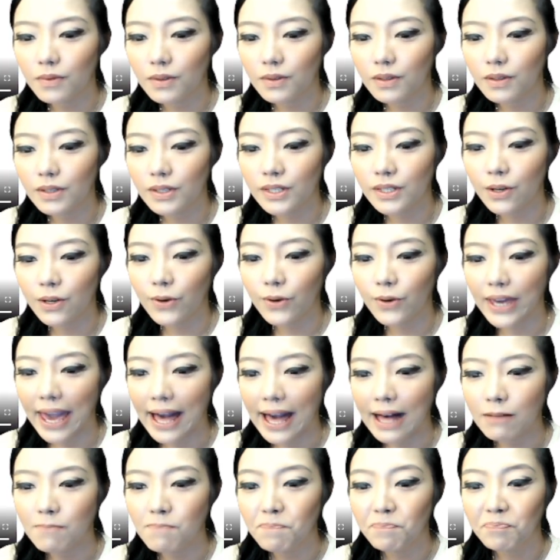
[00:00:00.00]
So yeah.
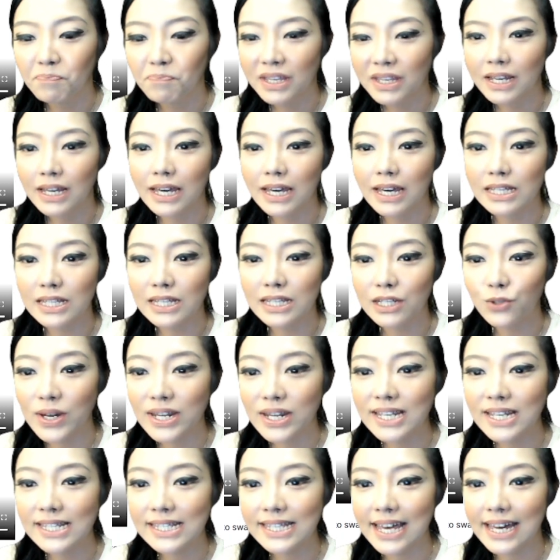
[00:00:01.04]
It's a
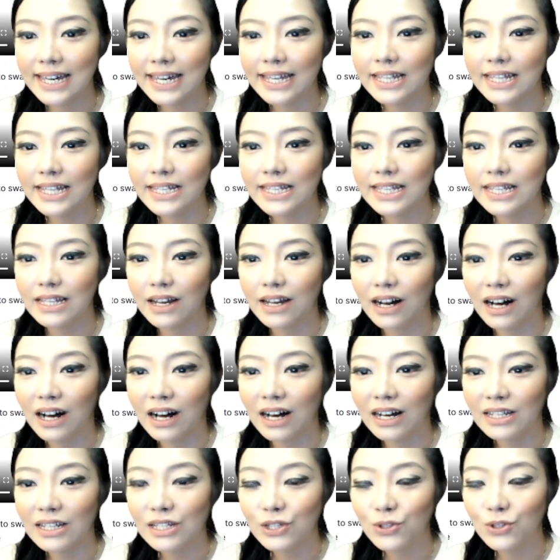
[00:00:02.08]
20 second,
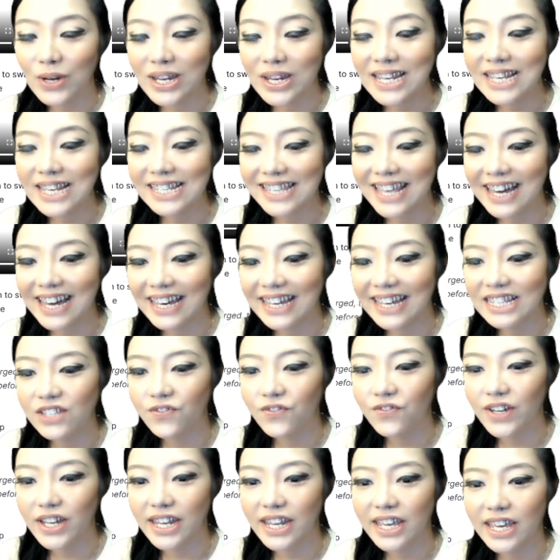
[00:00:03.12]
uh, 20 seconds
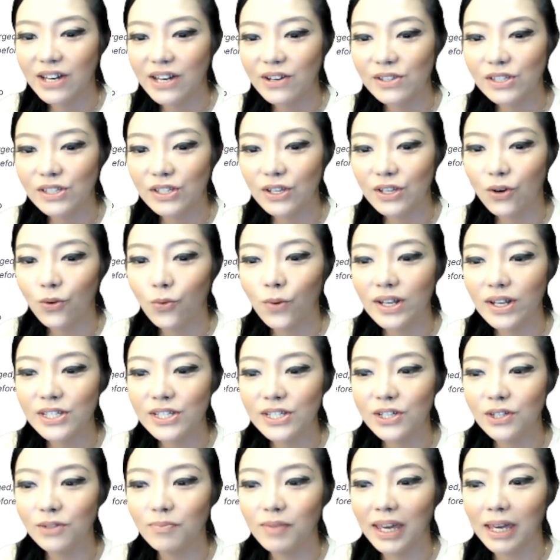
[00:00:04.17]
video. So once
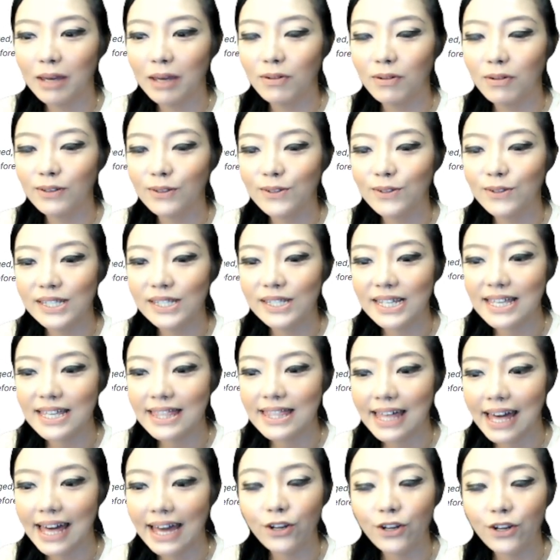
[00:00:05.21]
you'll be able to see
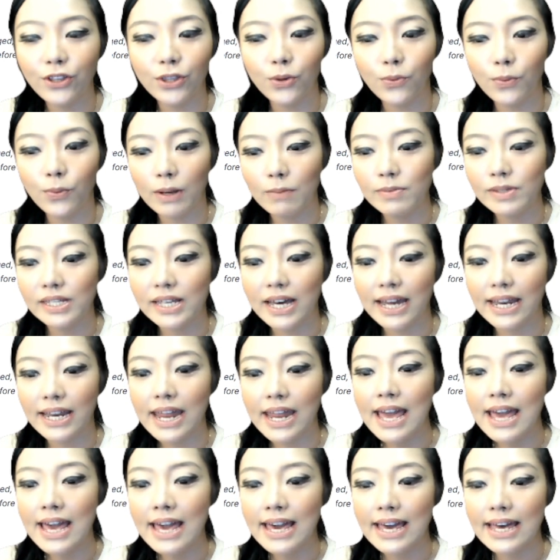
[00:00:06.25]
that on the website,
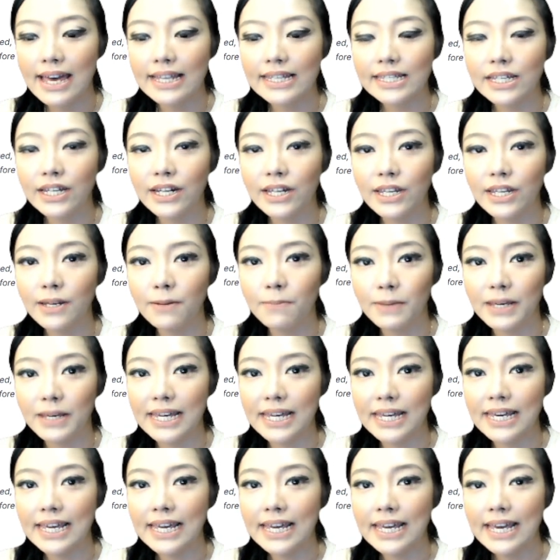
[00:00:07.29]
it's gonna
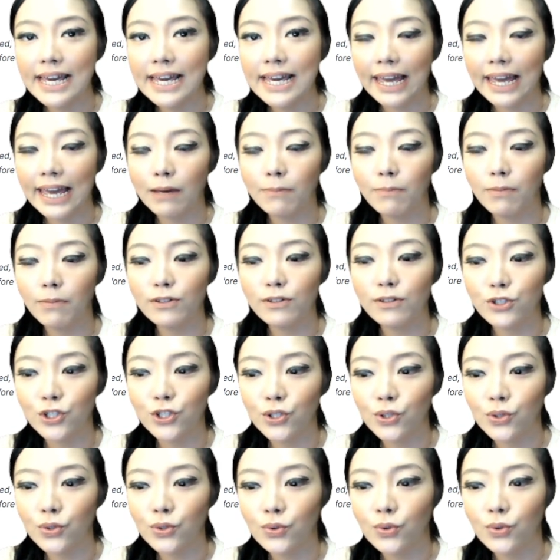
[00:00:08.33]
be able
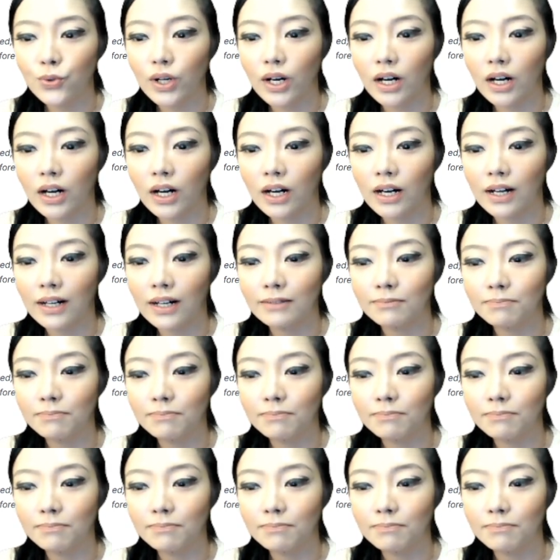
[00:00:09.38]
to uh,